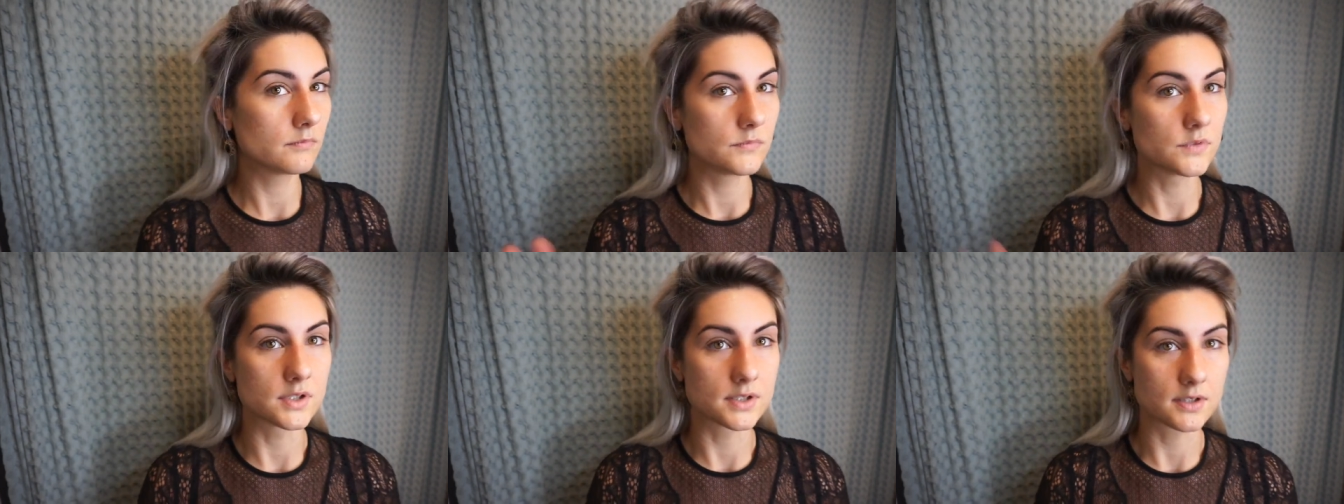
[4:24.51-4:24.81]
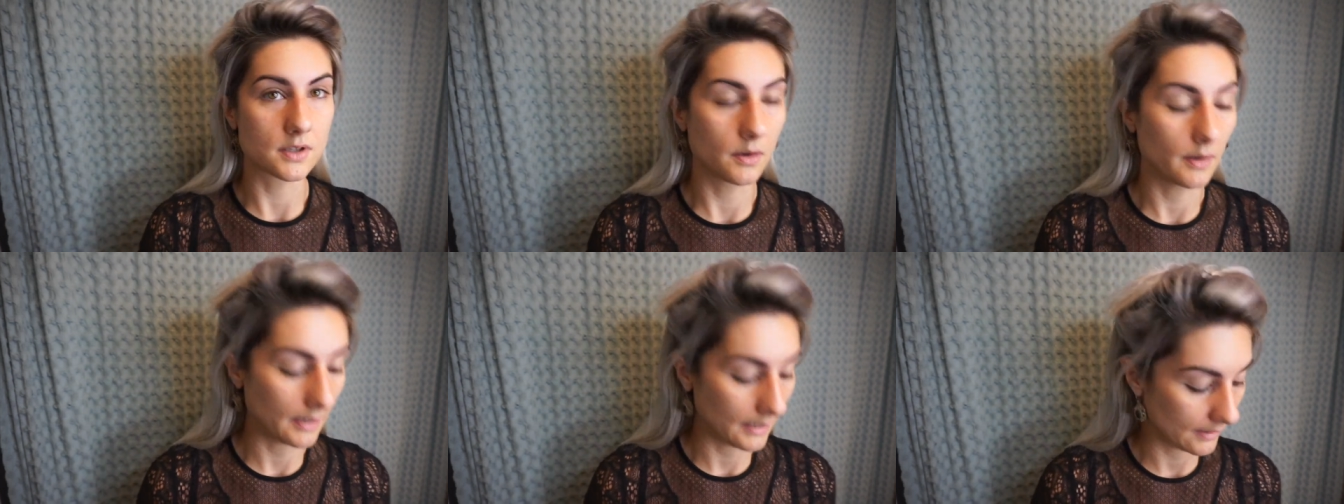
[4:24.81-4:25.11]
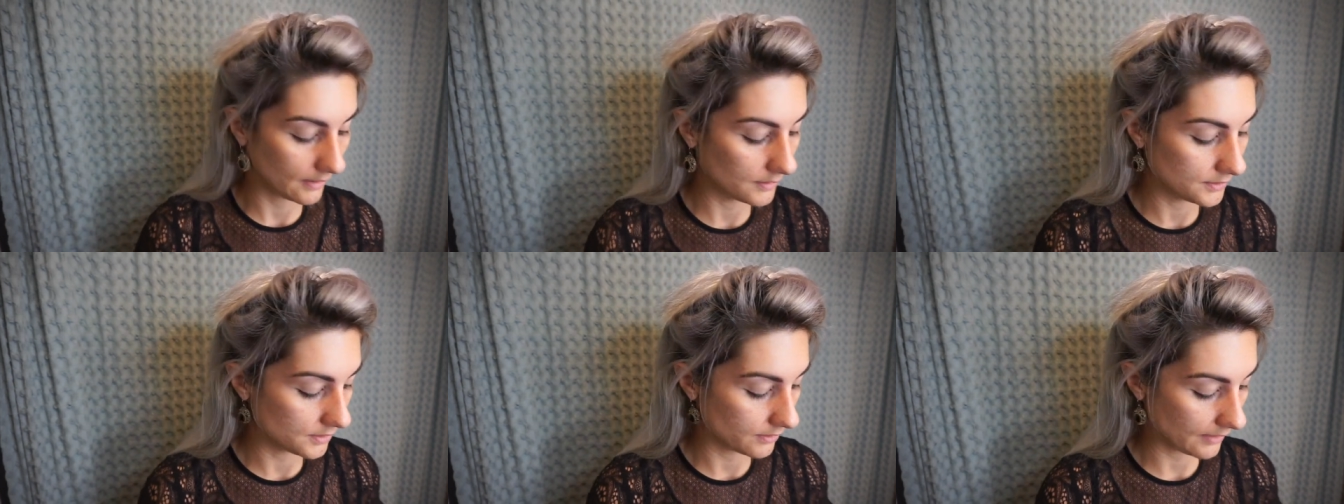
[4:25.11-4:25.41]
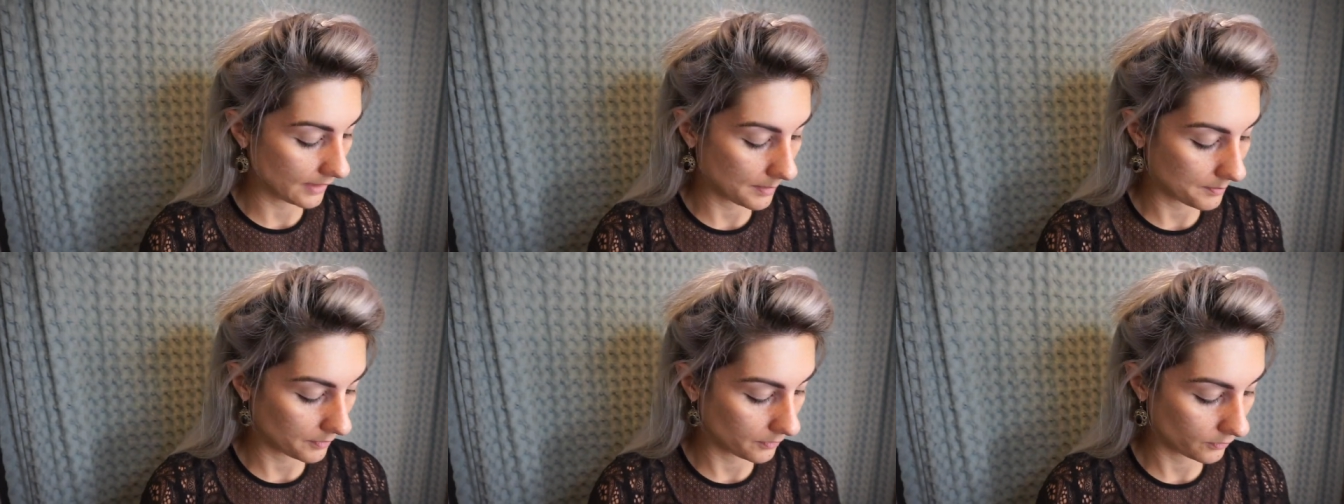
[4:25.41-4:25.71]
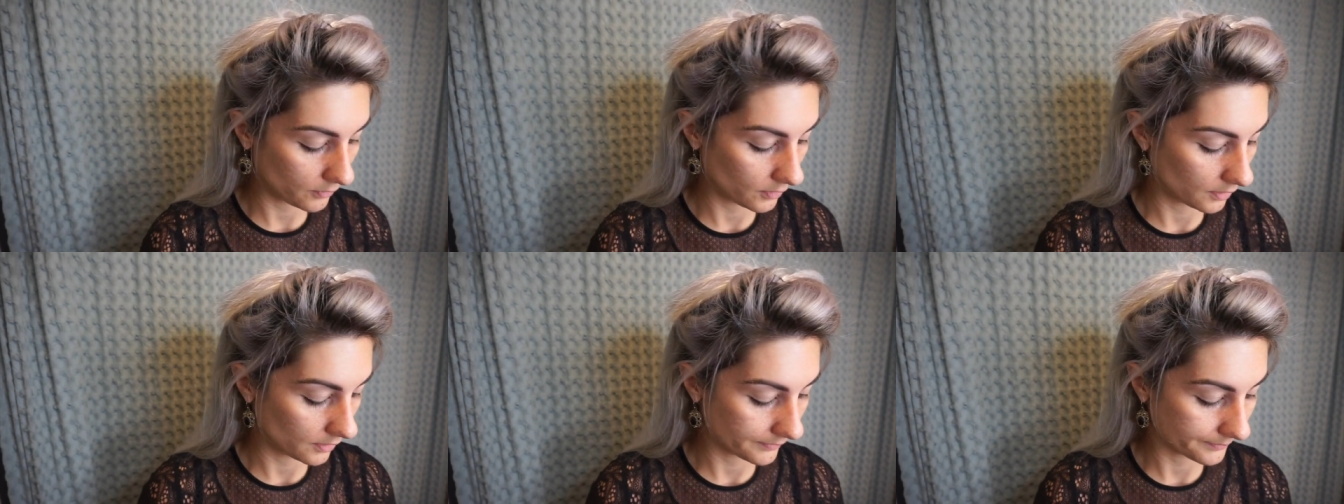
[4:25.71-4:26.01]
just go ahead and do that
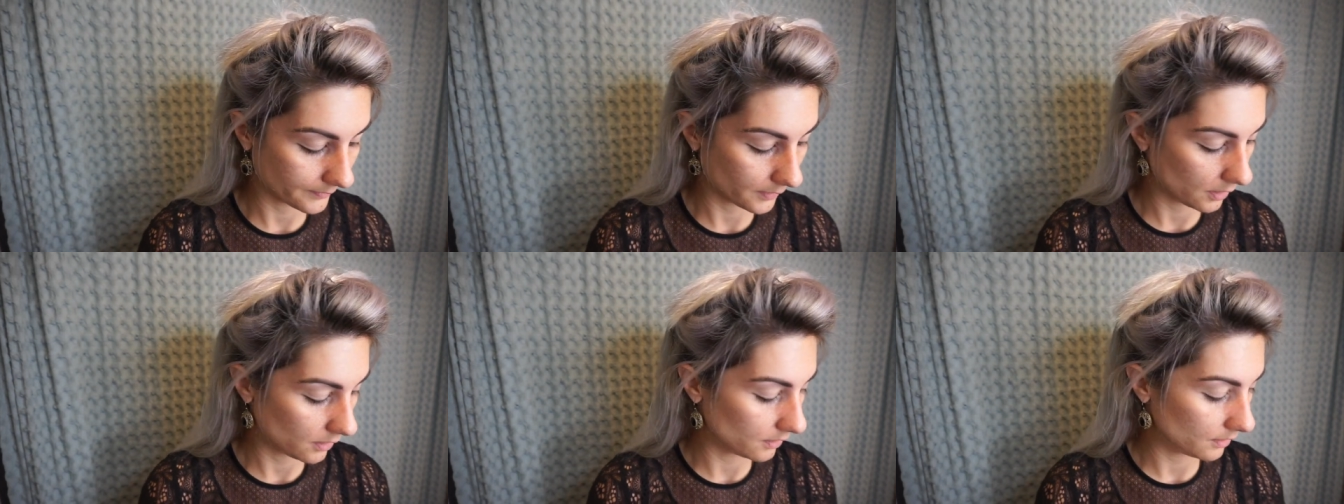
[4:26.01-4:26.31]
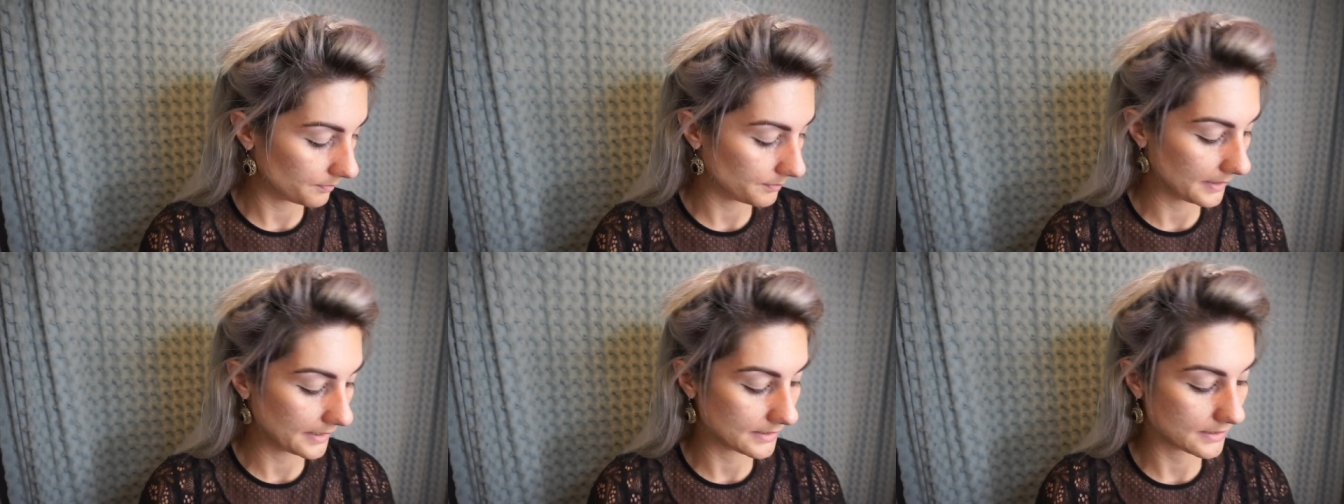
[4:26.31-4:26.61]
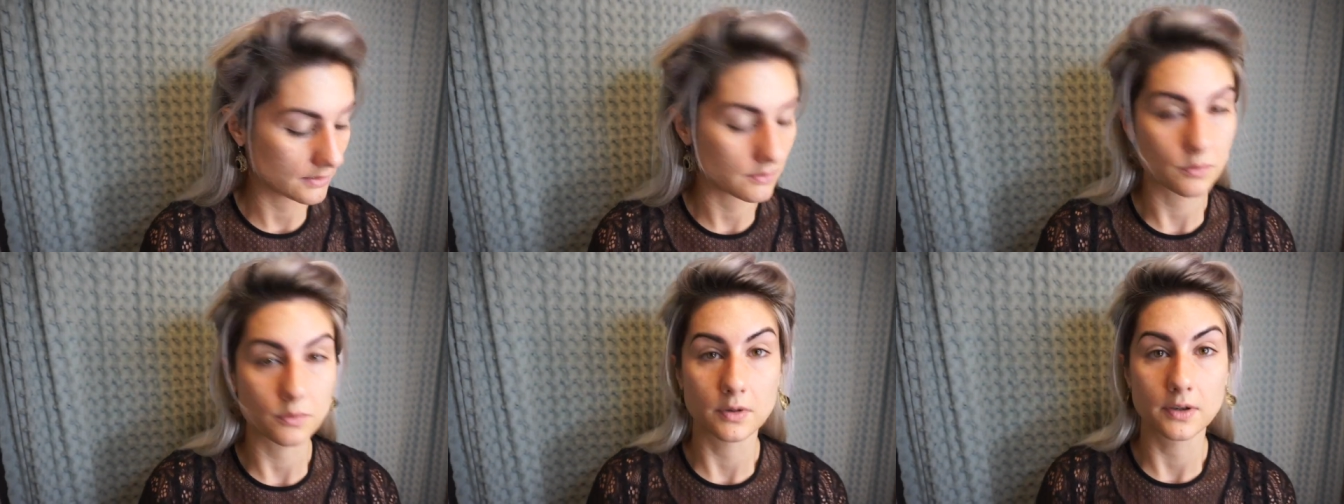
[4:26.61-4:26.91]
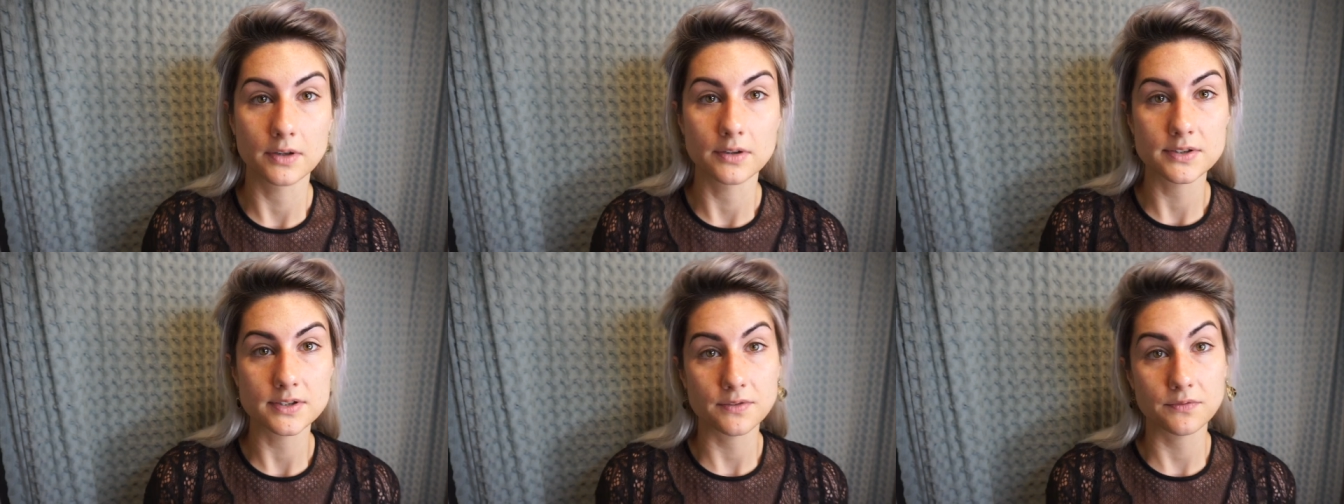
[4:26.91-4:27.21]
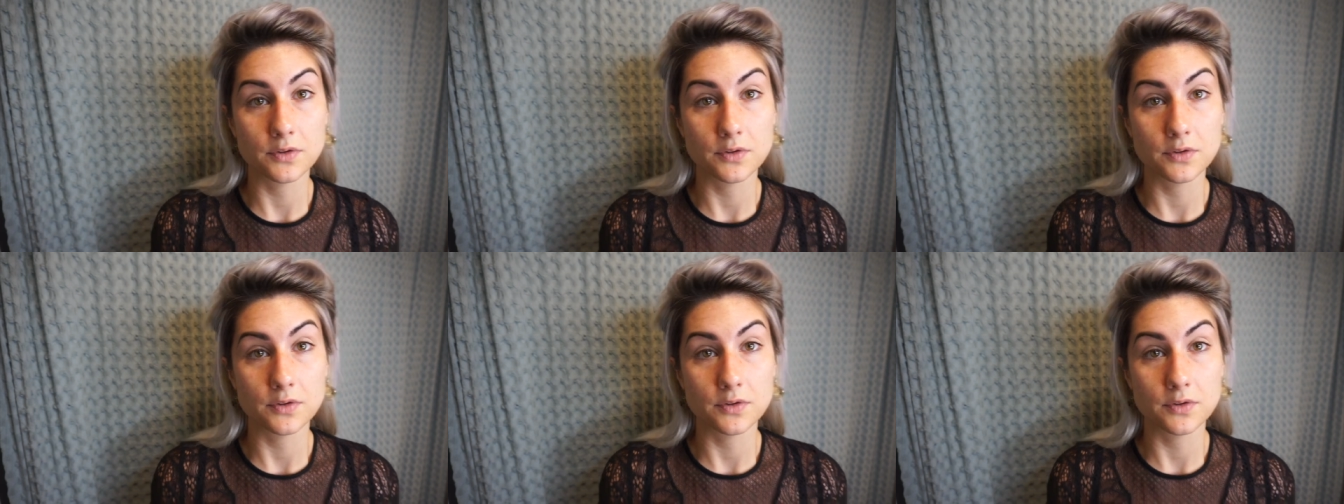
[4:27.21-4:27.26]
for all of my tutorials.